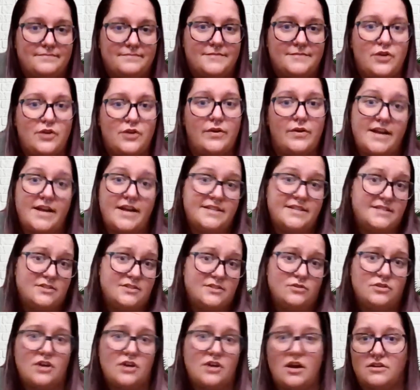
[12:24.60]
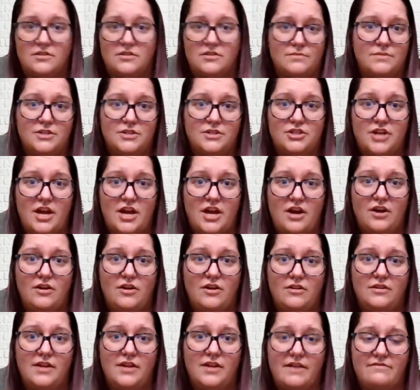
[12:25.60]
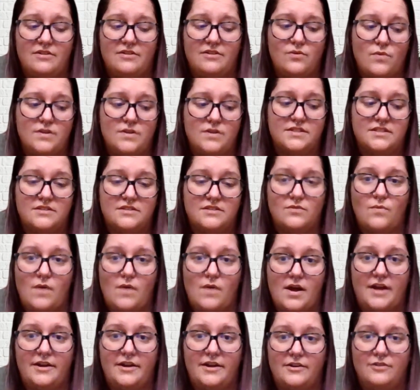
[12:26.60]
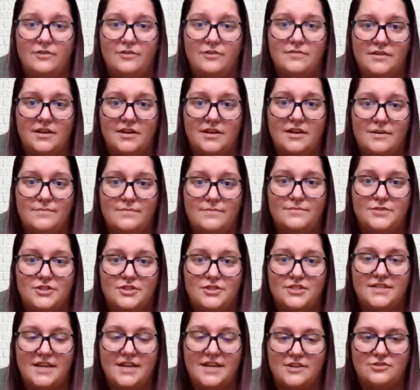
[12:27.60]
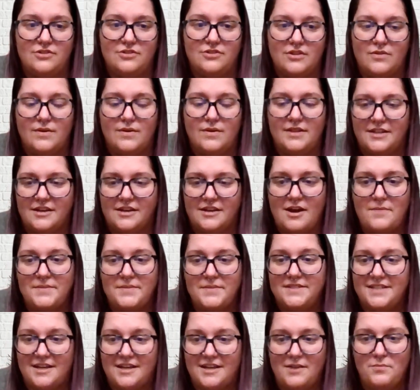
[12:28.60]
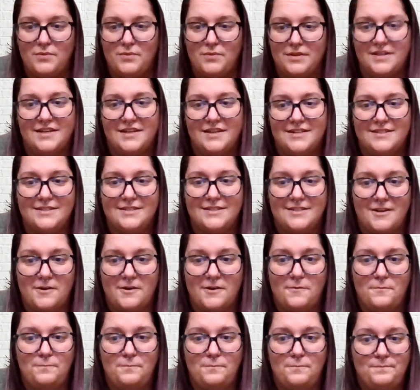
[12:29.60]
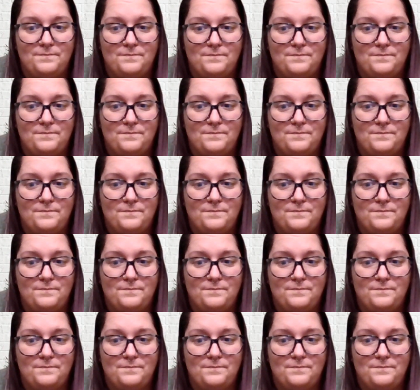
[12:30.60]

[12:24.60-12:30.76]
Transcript: so, and I still talk to Michelle every once in a while. She's actually the one that got me set up with this. So